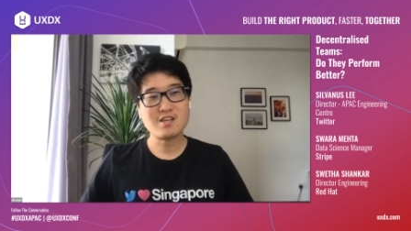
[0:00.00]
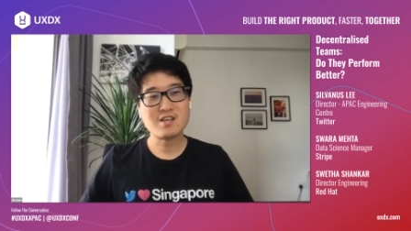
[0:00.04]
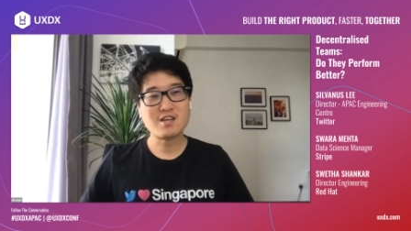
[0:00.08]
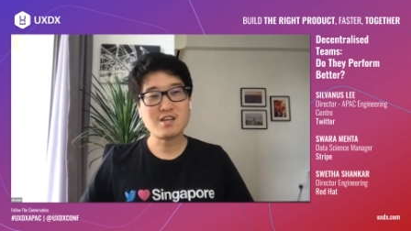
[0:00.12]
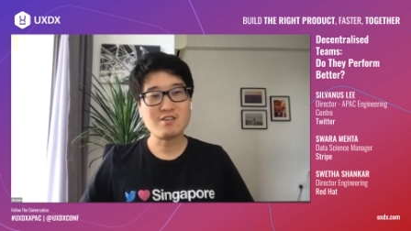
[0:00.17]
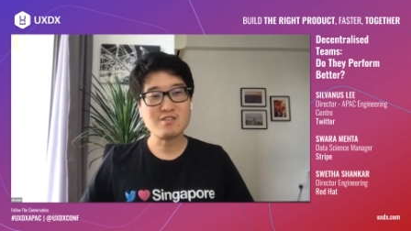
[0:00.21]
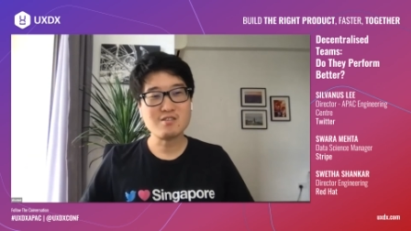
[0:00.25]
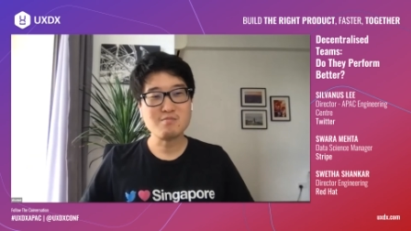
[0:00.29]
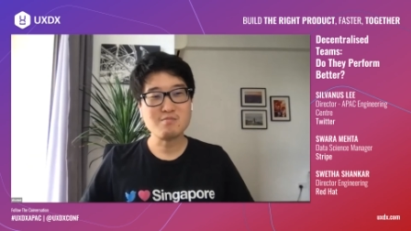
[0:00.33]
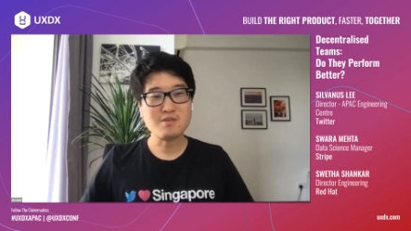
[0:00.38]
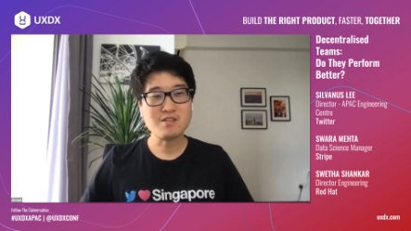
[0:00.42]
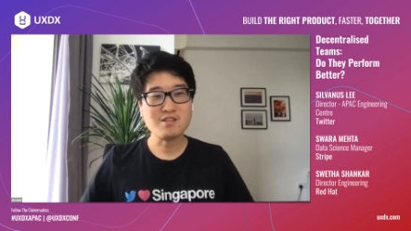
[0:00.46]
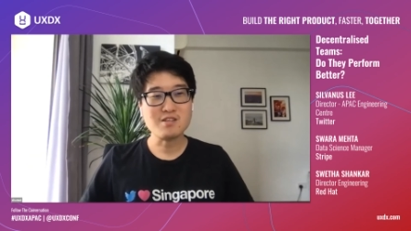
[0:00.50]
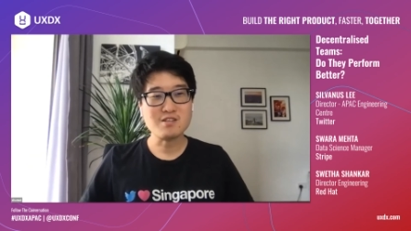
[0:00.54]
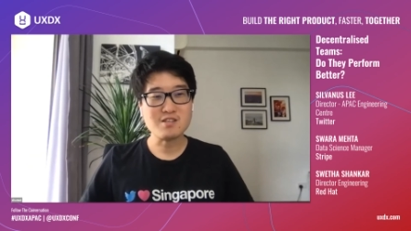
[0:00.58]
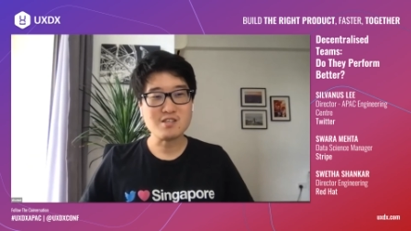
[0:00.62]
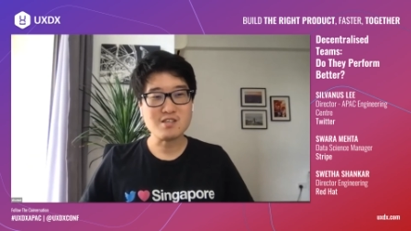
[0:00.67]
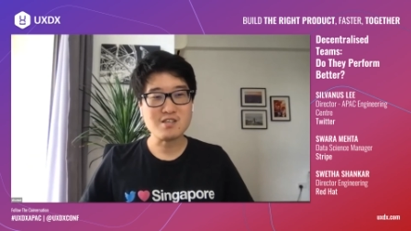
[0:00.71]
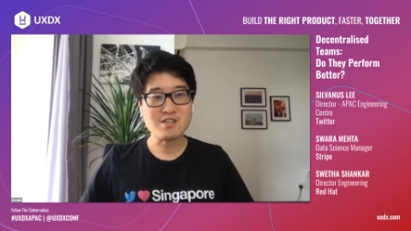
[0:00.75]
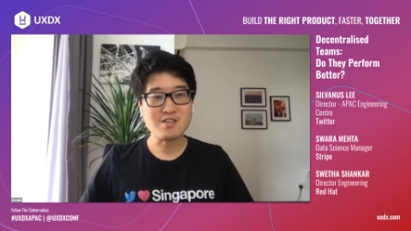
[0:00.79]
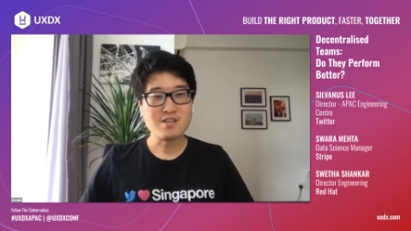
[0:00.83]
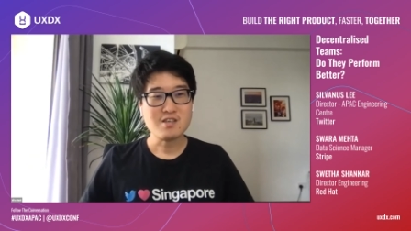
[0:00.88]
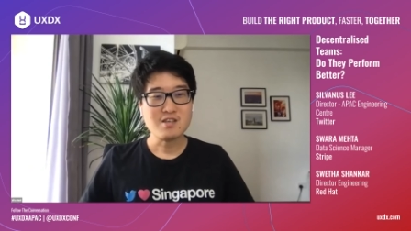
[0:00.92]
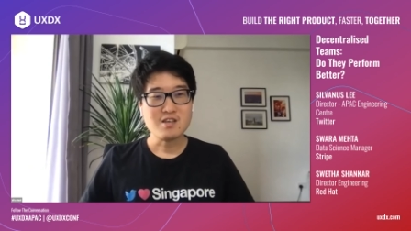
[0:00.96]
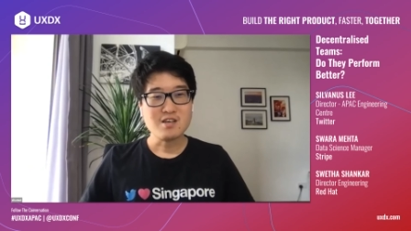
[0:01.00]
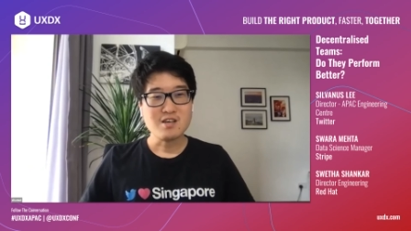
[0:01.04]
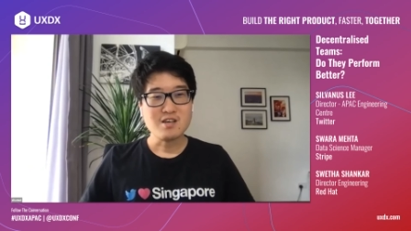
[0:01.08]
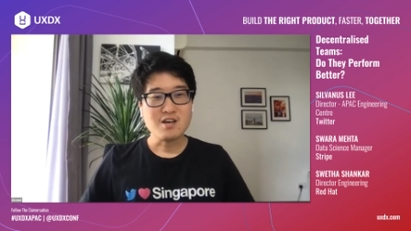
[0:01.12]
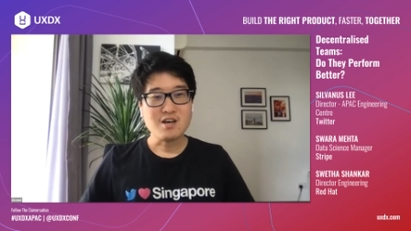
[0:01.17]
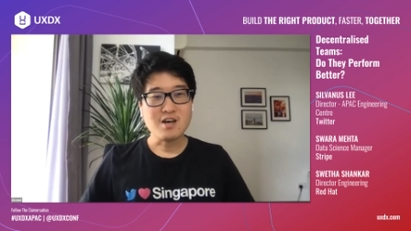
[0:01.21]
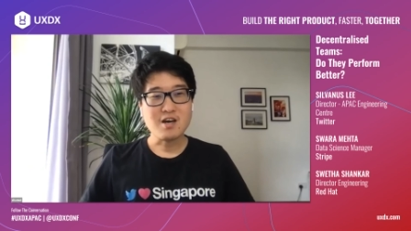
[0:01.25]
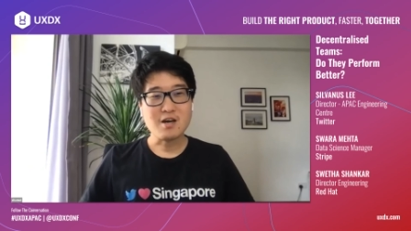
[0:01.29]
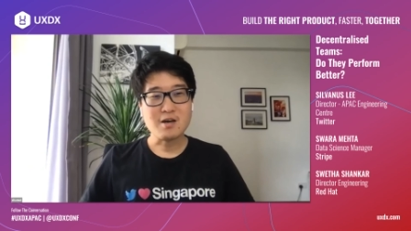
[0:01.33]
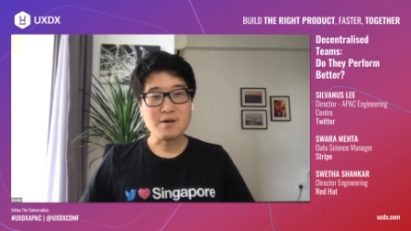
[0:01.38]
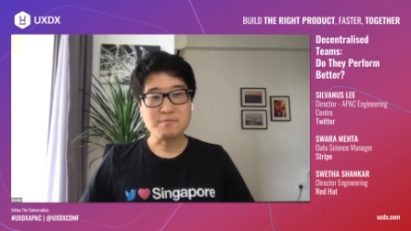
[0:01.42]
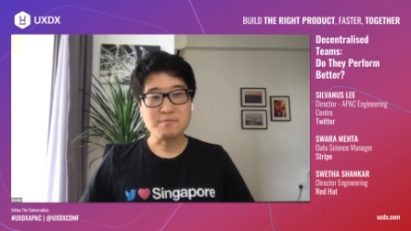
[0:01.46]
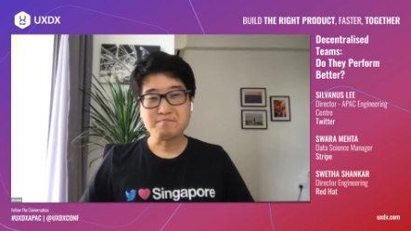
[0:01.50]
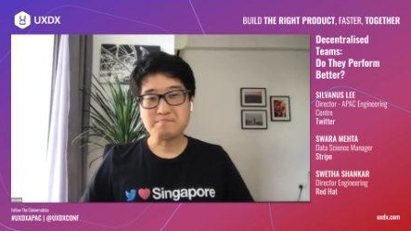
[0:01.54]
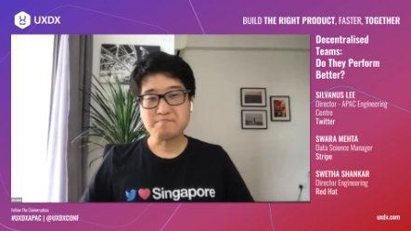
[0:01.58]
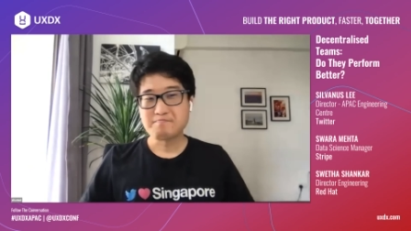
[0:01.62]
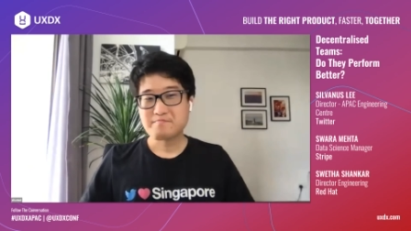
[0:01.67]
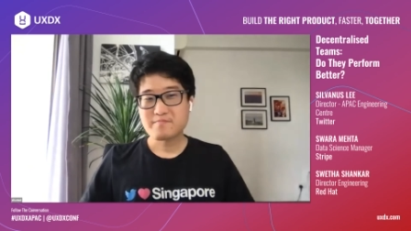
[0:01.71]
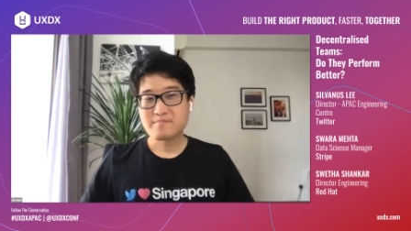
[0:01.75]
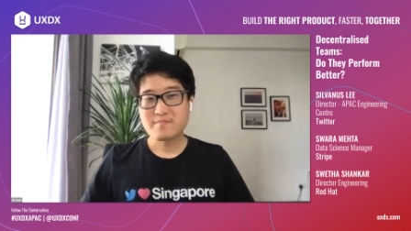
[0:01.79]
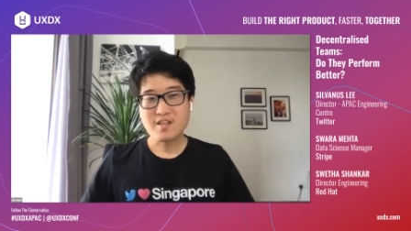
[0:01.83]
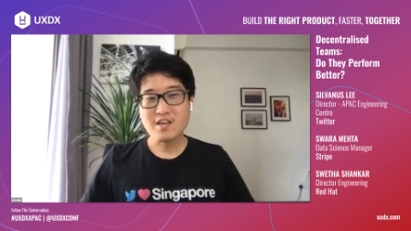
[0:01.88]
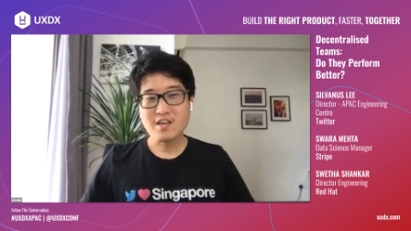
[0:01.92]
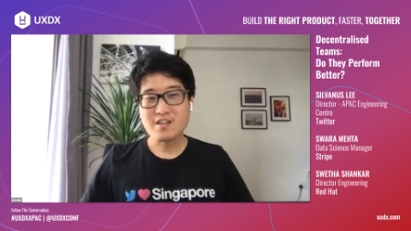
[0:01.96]
and accountability, and
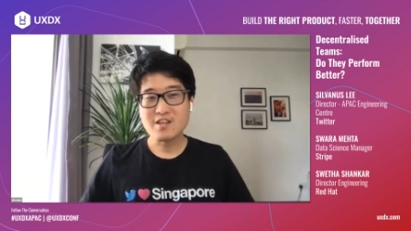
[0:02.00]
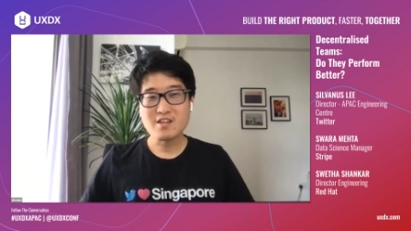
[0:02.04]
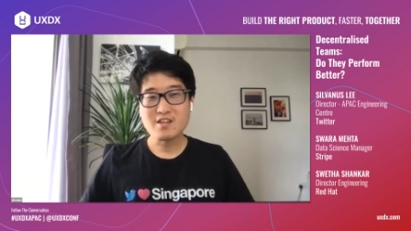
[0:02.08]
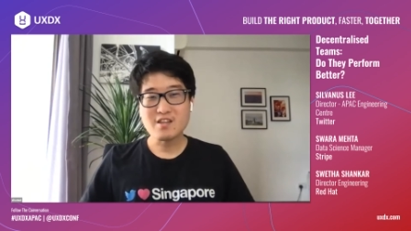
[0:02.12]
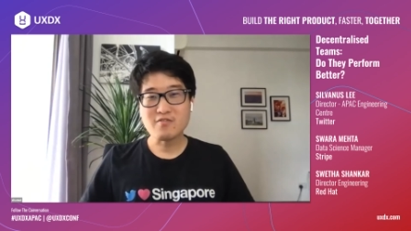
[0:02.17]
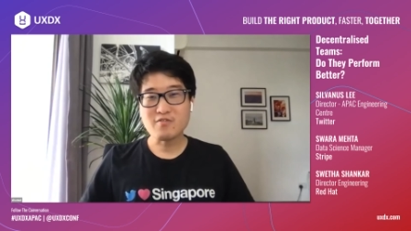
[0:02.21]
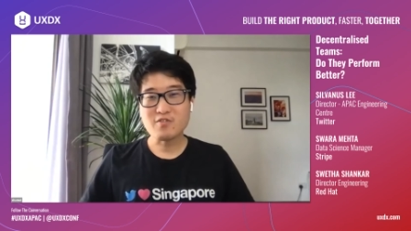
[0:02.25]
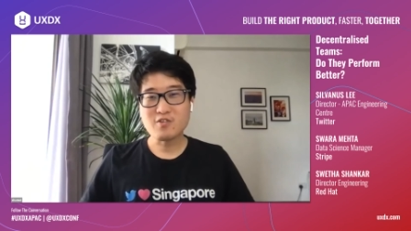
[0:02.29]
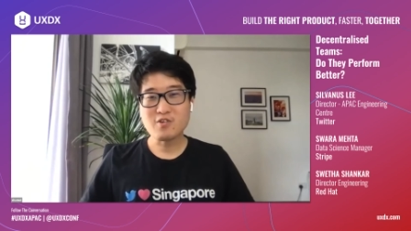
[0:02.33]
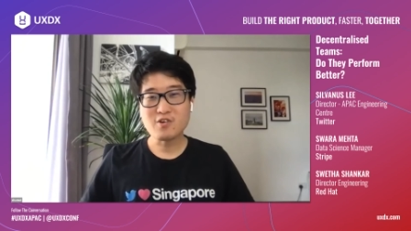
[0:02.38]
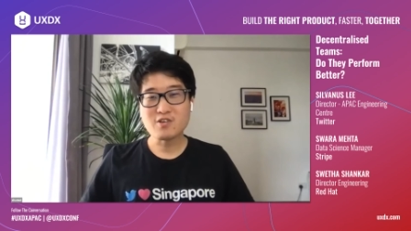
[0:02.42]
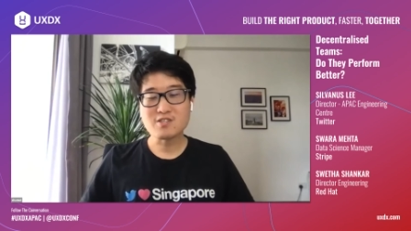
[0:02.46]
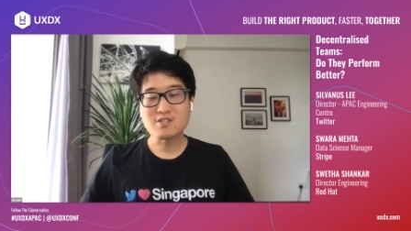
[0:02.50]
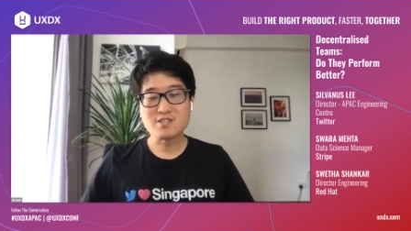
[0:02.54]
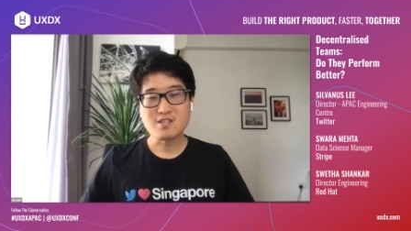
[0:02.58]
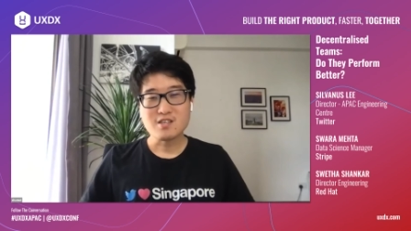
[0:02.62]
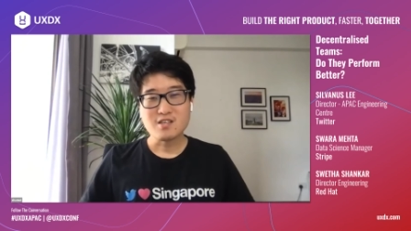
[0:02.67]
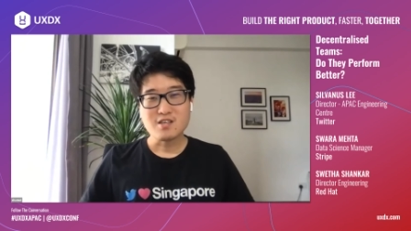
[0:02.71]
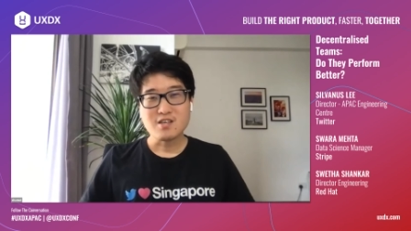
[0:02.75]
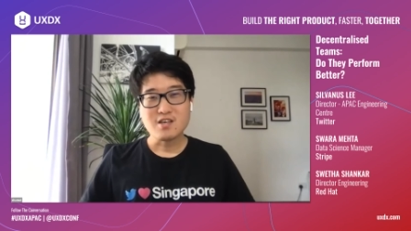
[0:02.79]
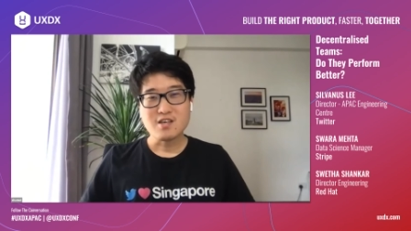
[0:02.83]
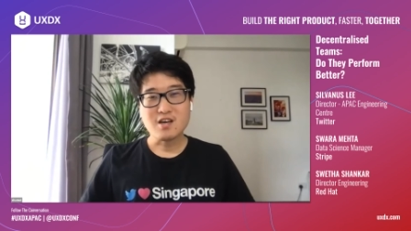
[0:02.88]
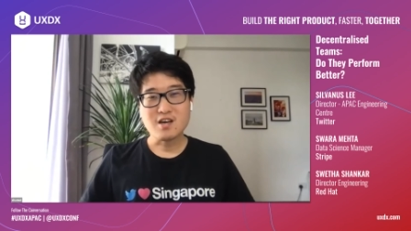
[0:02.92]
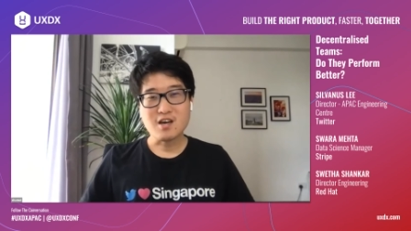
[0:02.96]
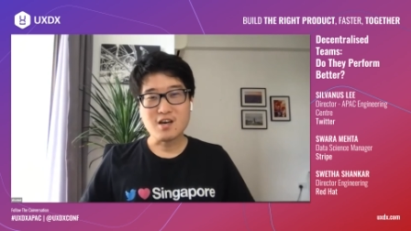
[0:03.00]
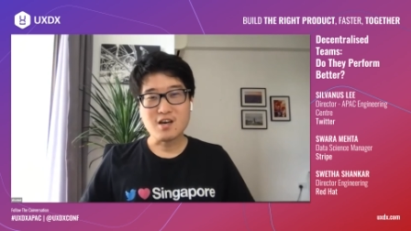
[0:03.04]
then of course